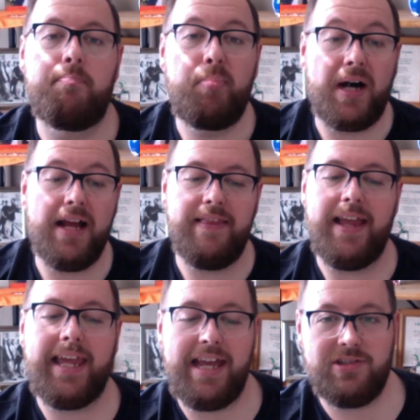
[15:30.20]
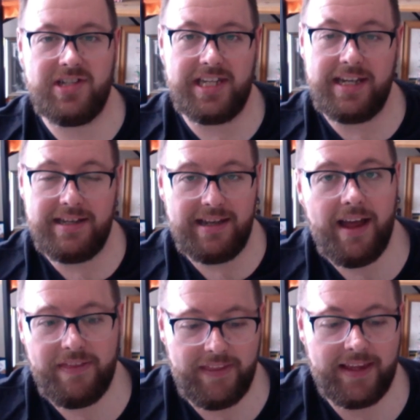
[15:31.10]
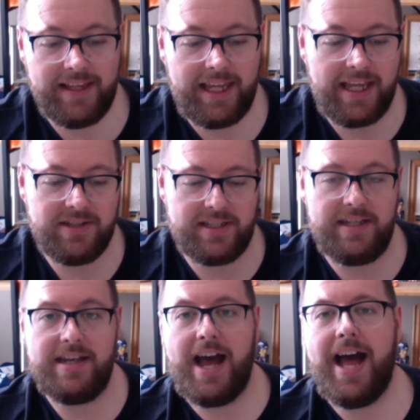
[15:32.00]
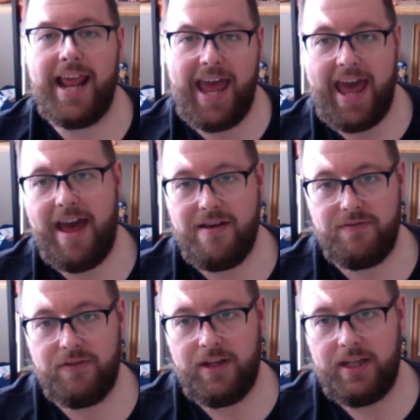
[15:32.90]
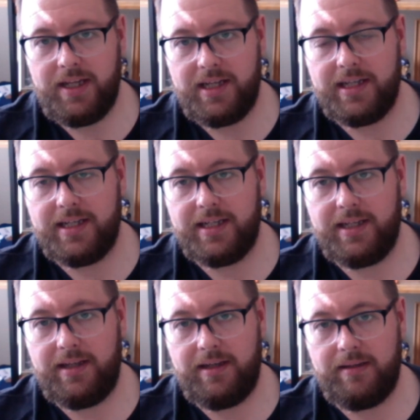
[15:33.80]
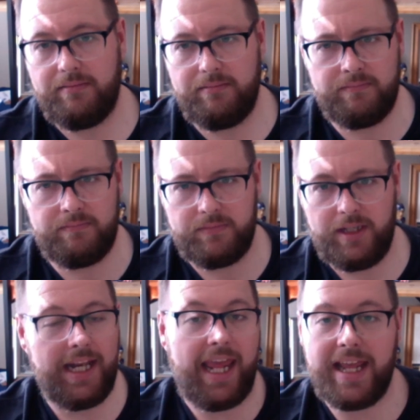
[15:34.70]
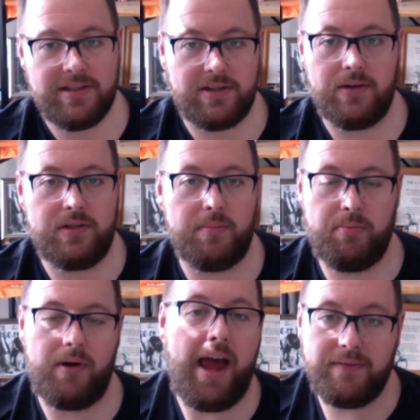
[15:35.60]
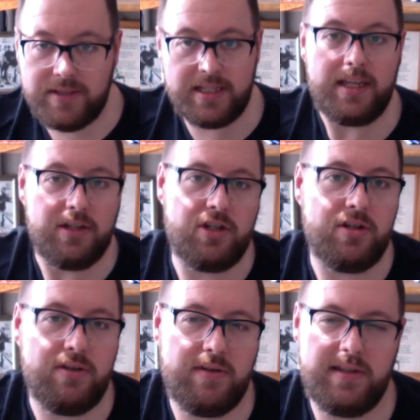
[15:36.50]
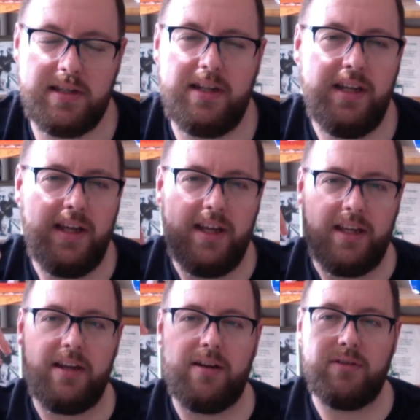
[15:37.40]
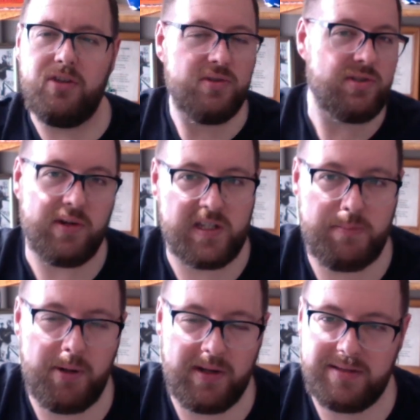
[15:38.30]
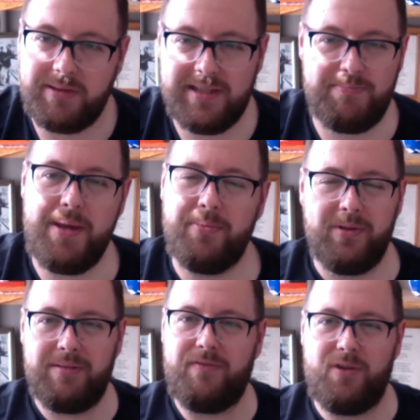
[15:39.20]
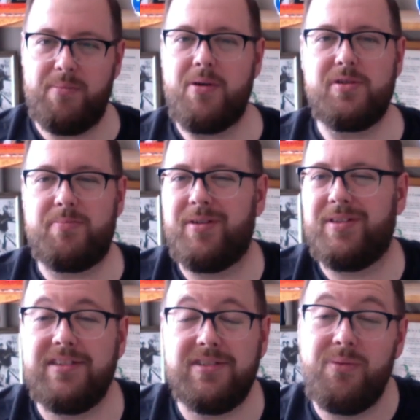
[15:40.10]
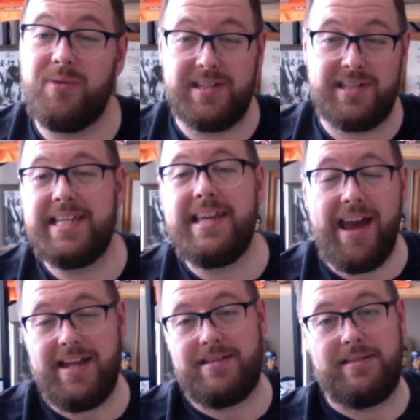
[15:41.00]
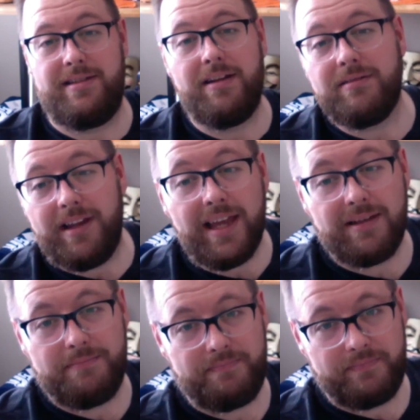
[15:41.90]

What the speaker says: But they can't just say nothing. They can't just not have an answer to privacy issues and user experience, because people, and for the most part, they don't want to see ads. They don't like them.